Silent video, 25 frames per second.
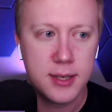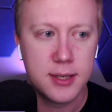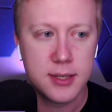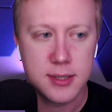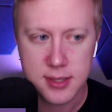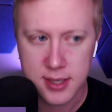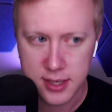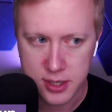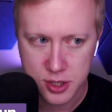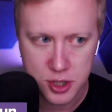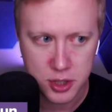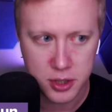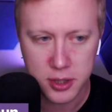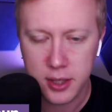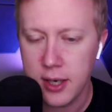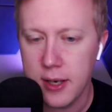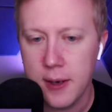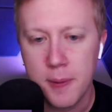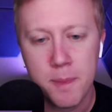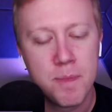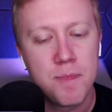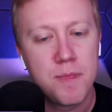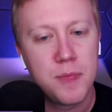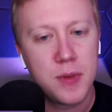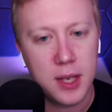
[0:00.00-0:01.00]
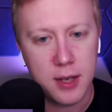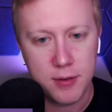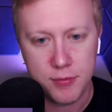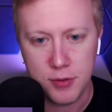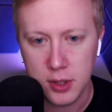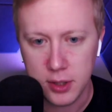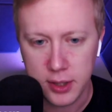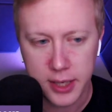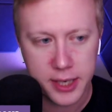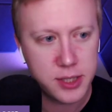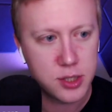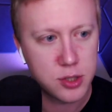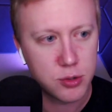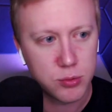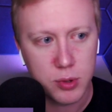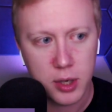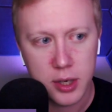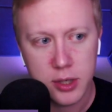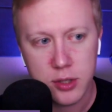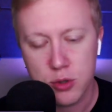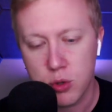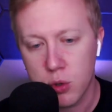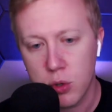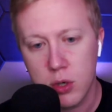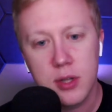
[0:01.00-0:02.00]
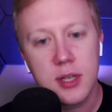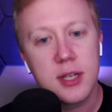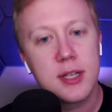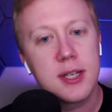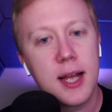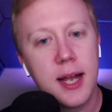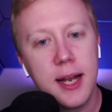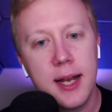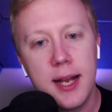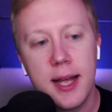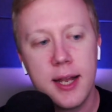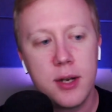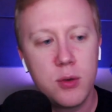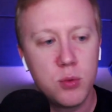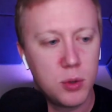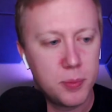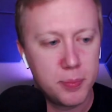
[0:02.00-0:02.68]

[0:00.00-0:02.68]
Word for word: Essentially, if you like to run toward the tight end,